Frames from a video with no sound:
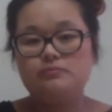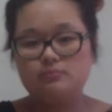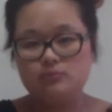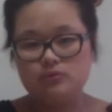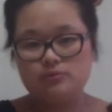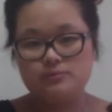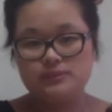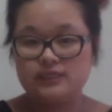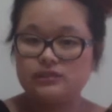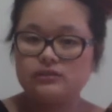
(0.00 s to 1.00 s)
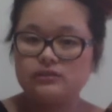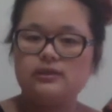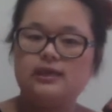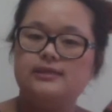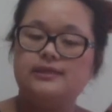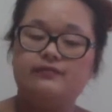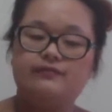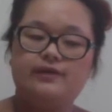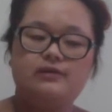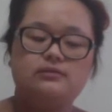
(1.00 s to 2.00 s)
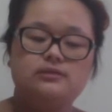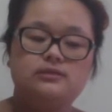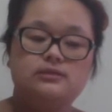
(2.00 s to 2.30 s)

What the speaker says: more protection. And I found,